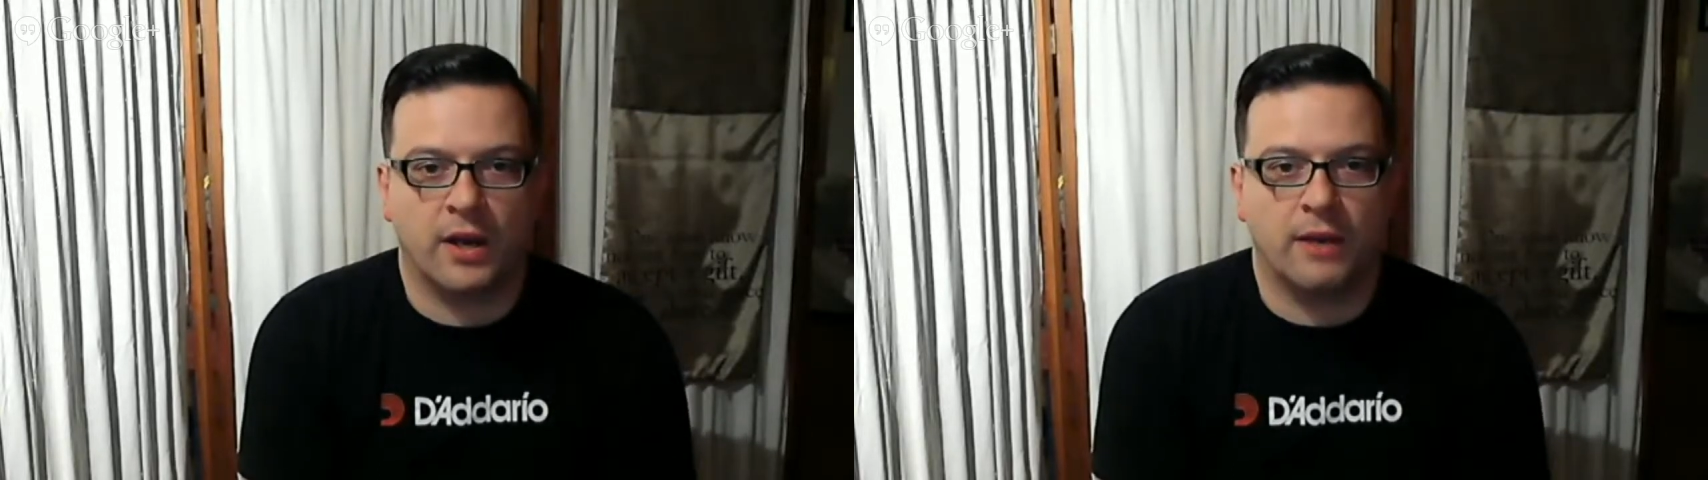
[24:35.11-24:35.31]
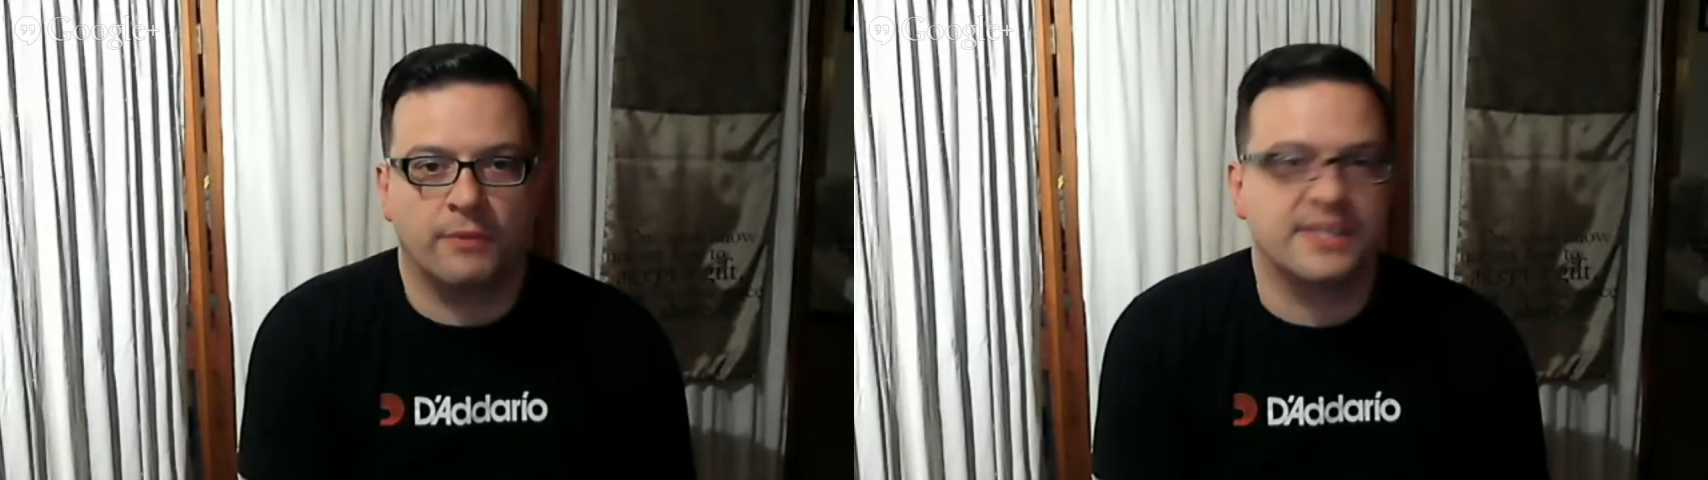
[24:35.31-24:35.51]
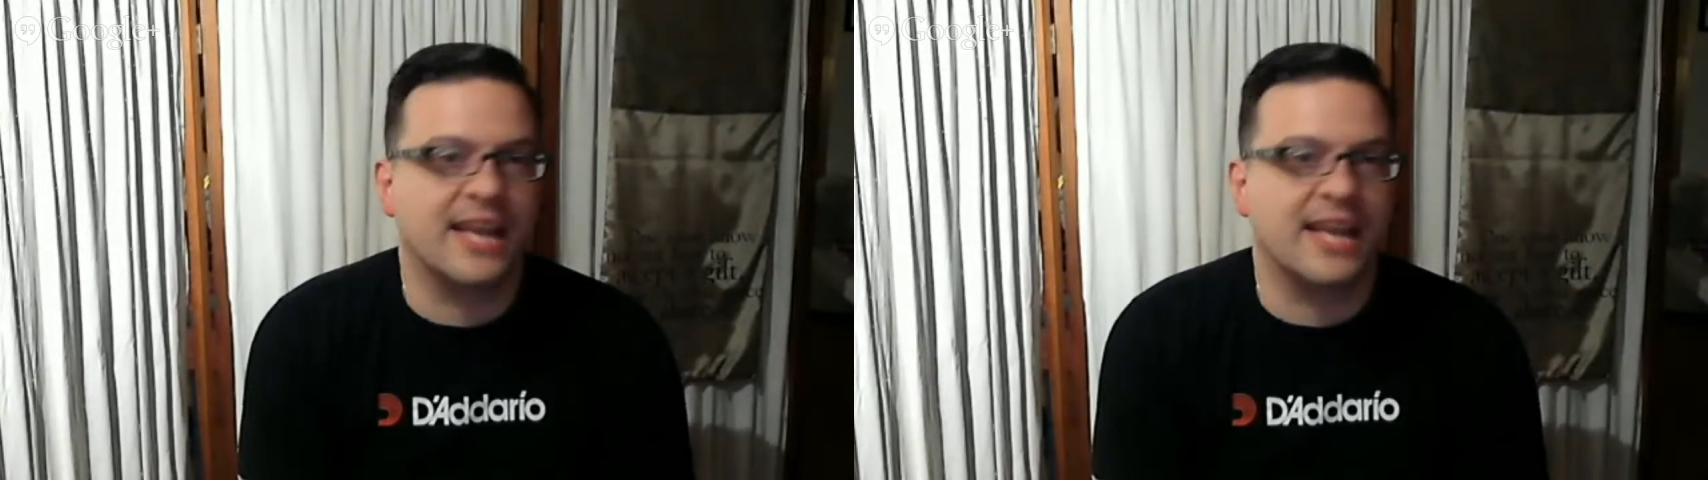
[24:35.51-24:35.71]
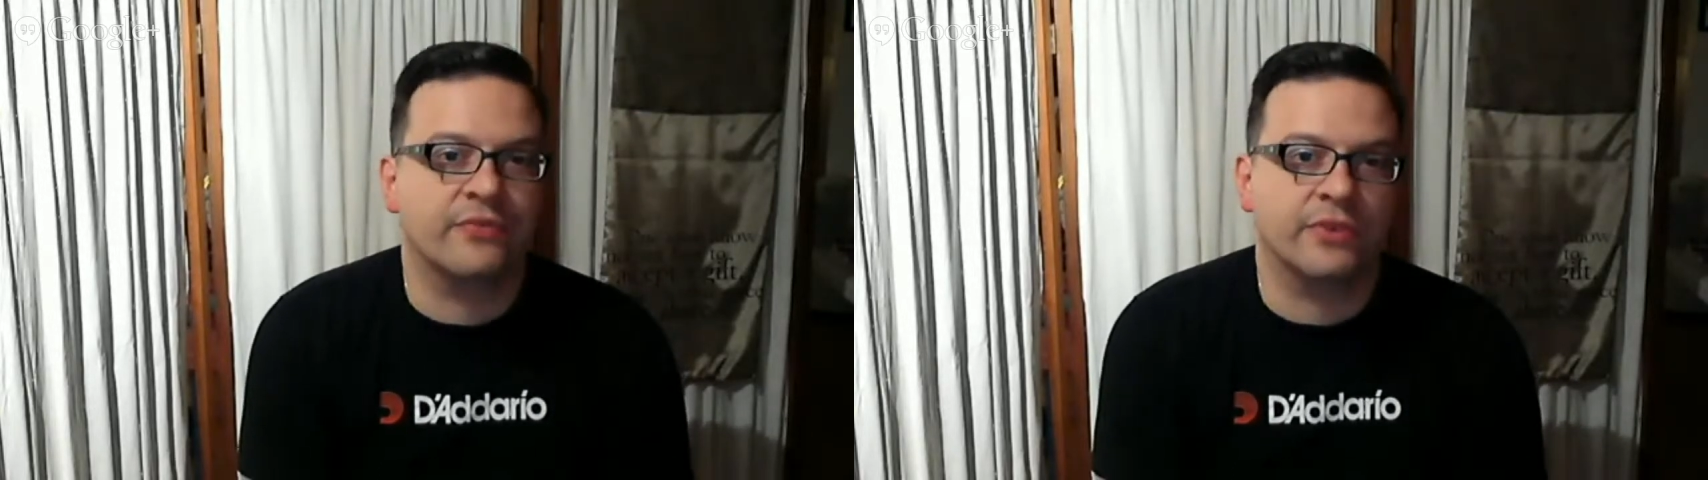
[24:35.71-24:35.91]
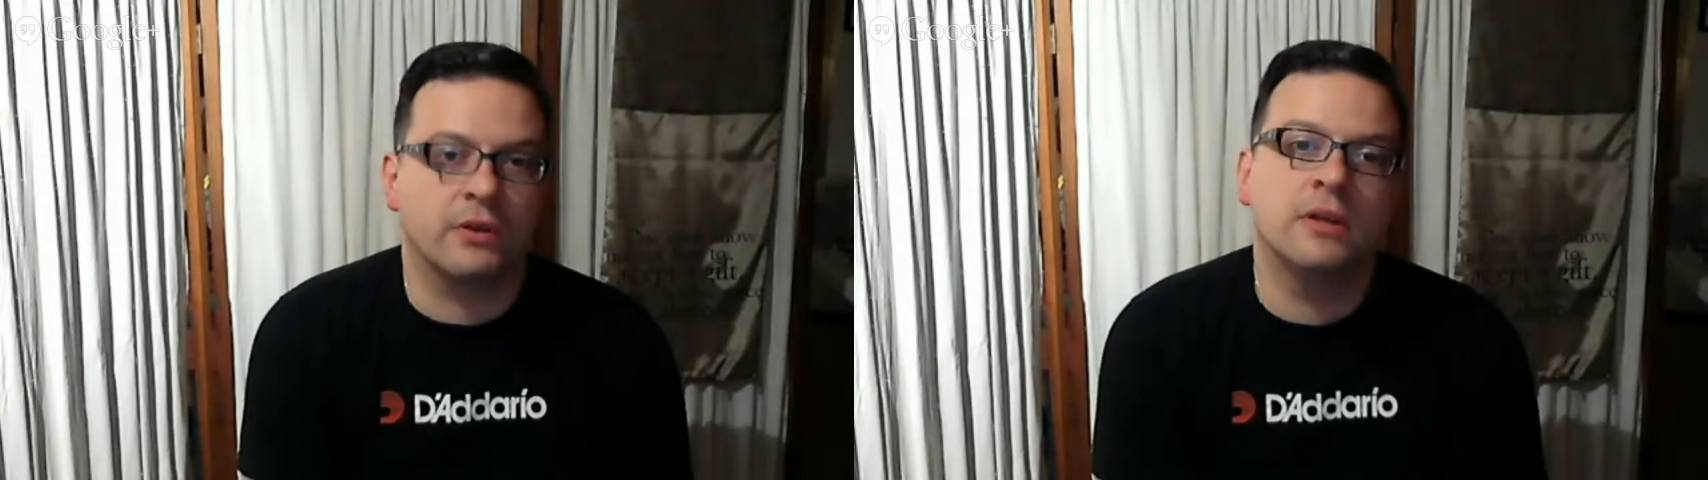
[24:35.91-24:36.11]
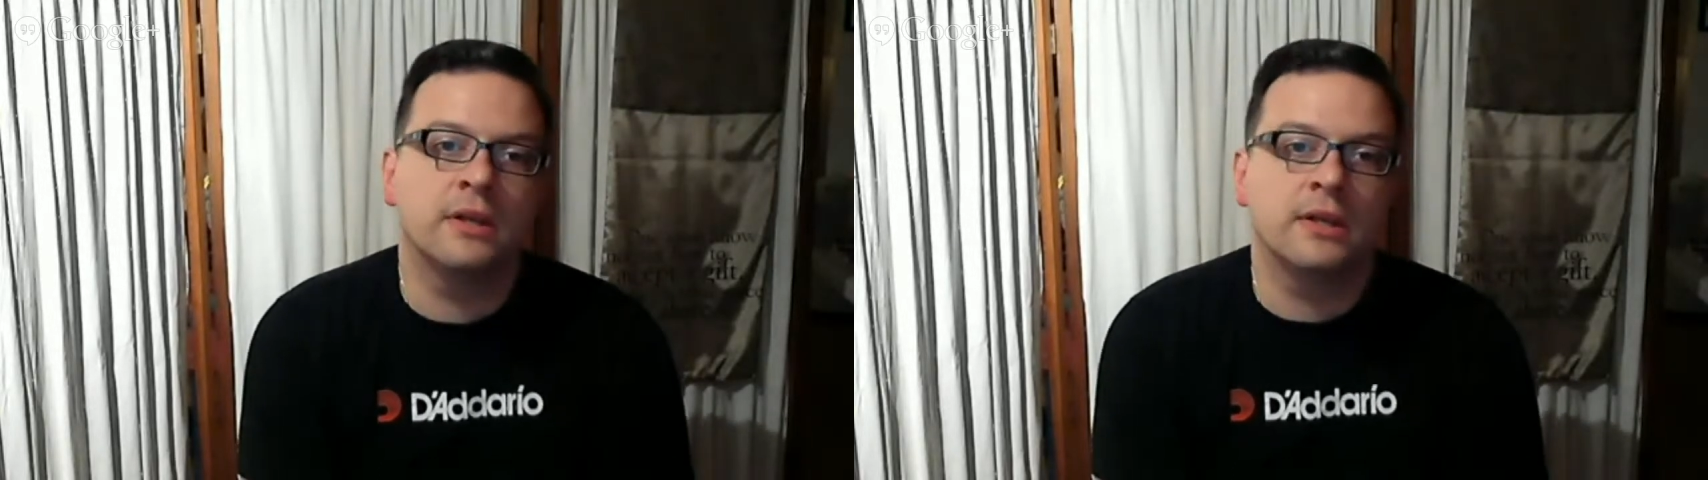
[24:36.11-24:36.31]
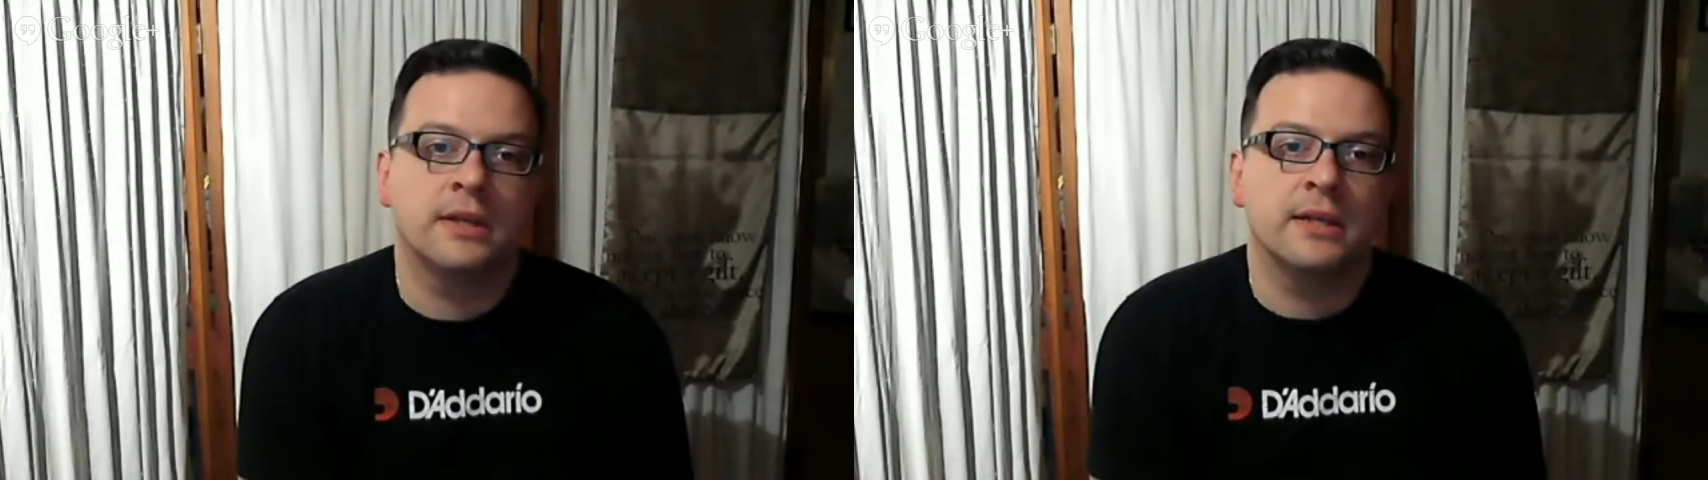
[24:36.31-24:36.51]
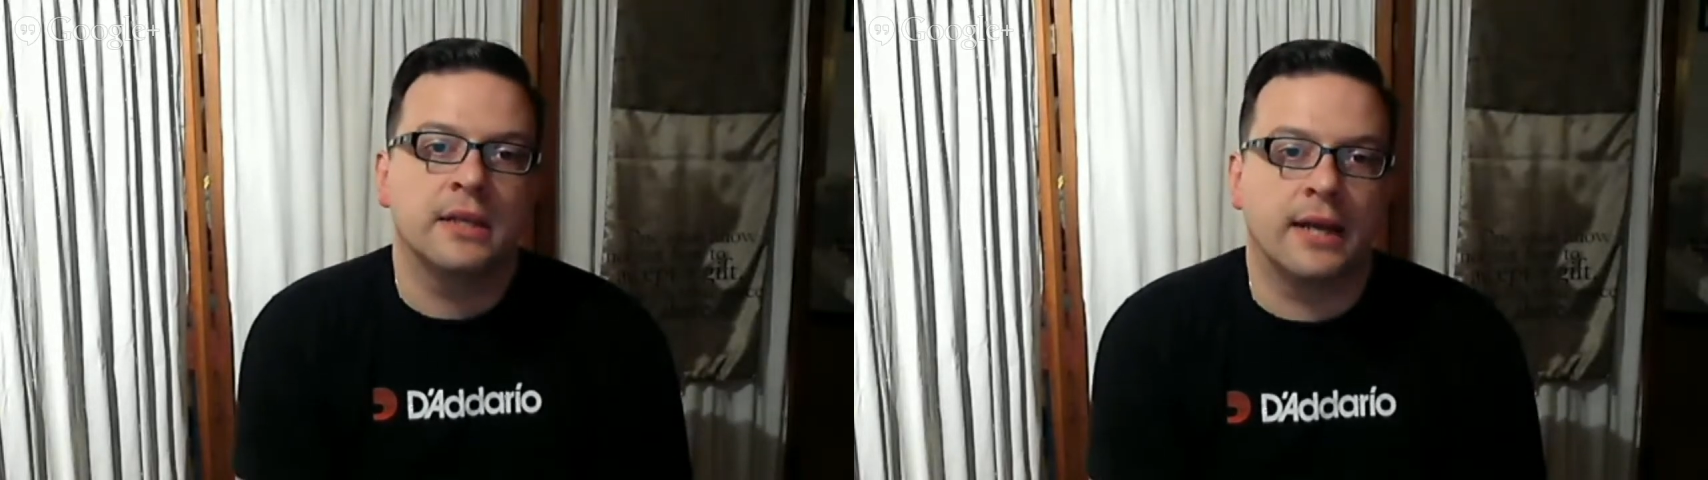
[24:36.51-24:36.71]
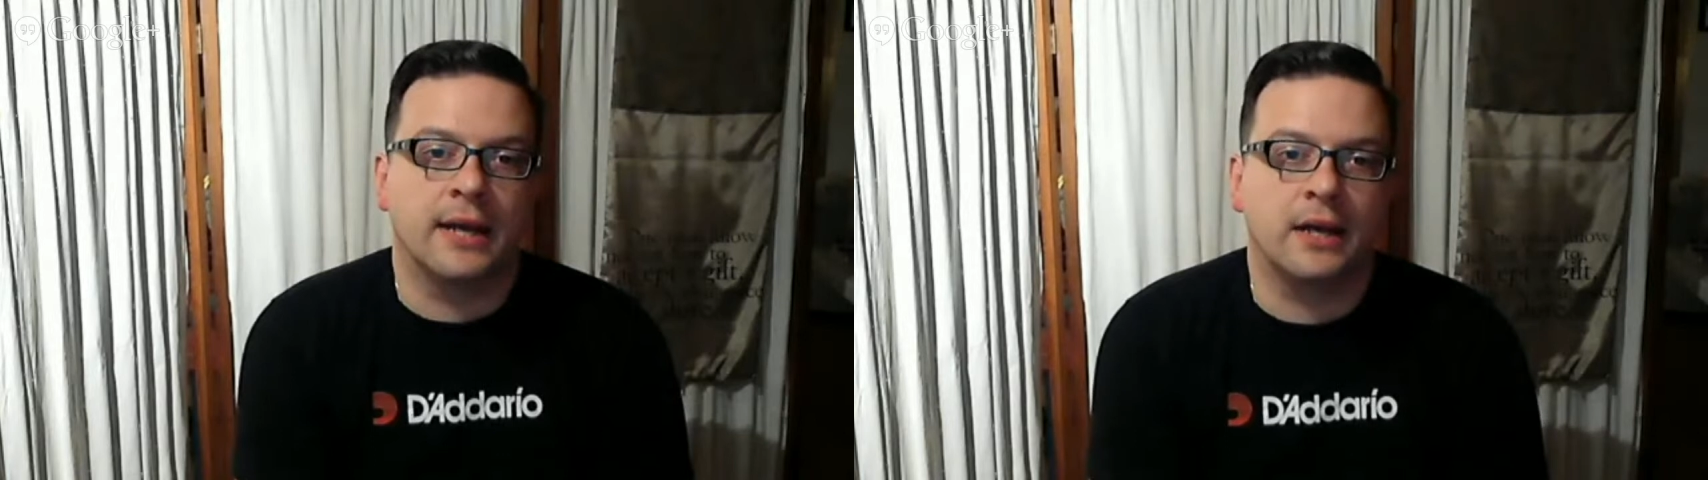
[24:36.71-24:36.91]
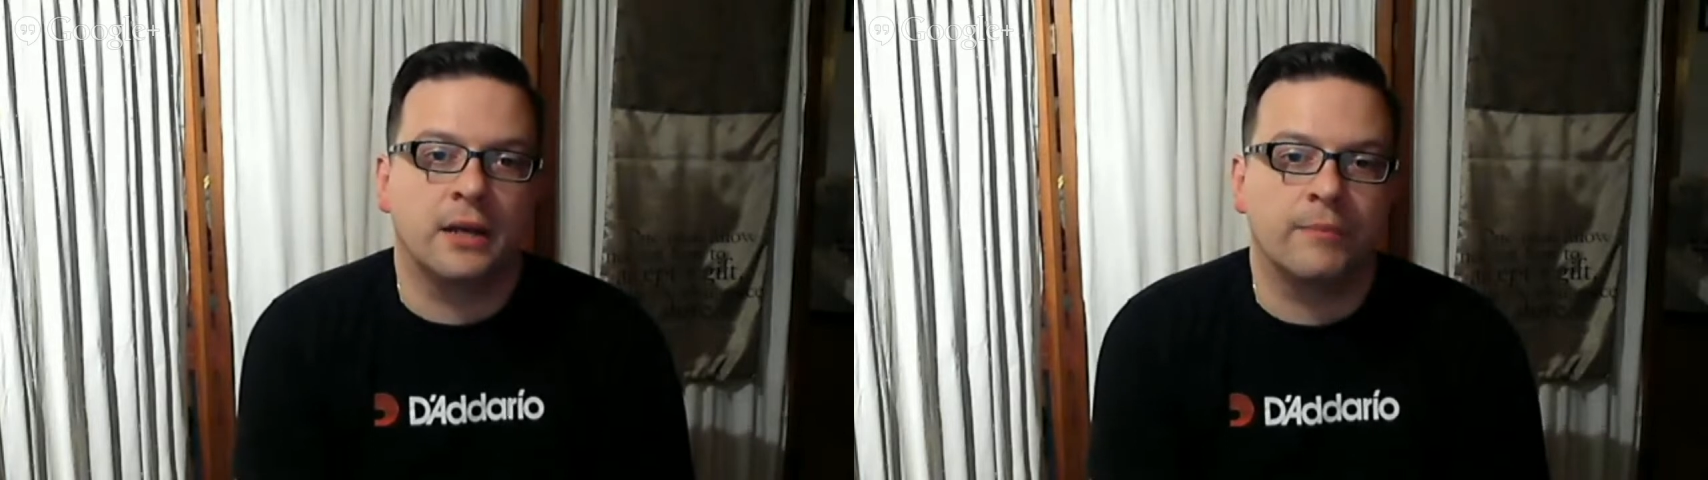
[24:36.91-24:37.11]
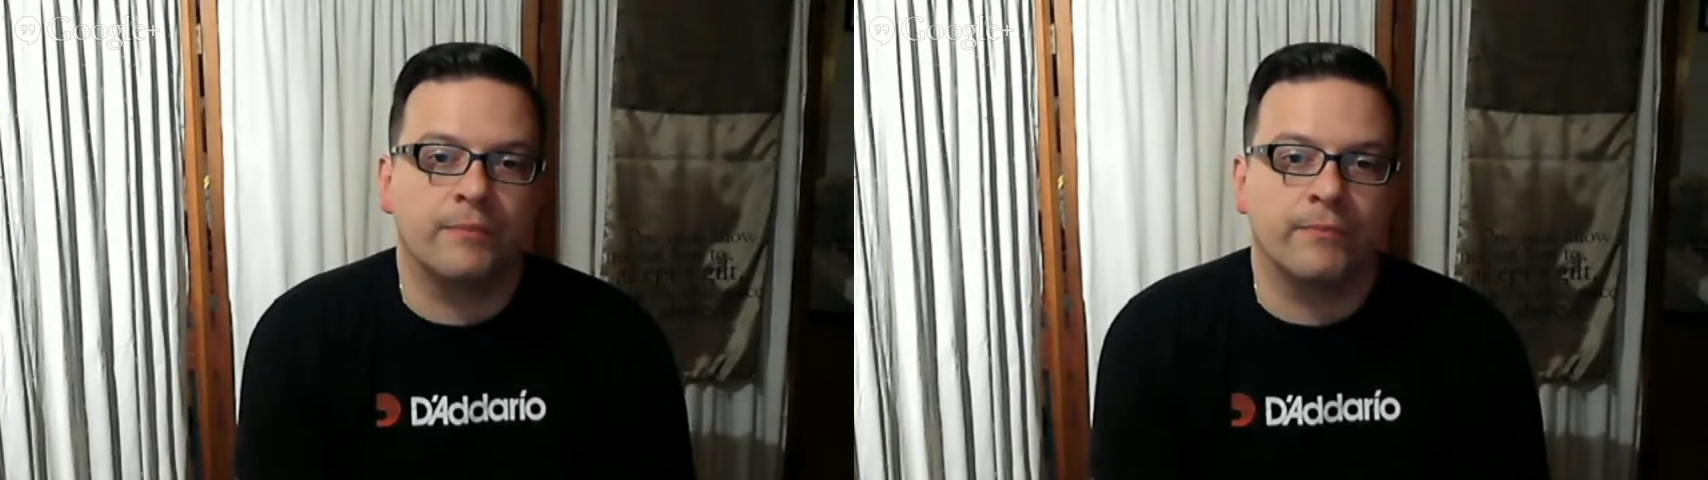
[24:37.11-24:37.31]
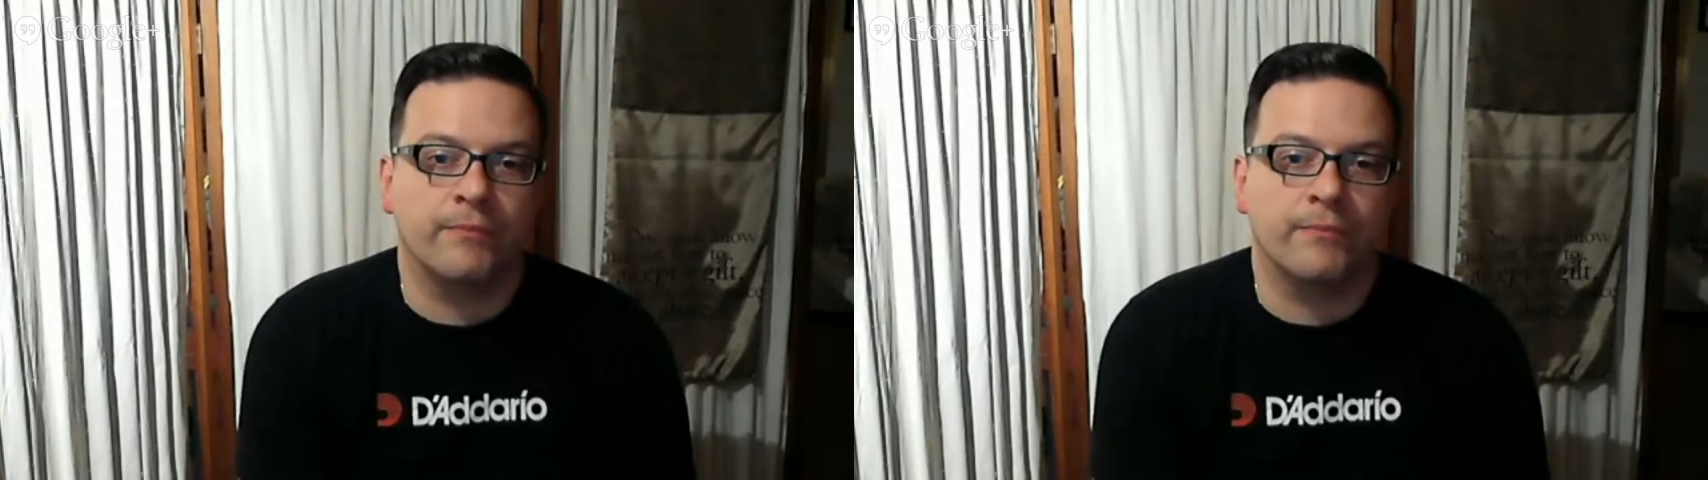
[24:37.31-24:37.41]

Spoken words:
I was after. In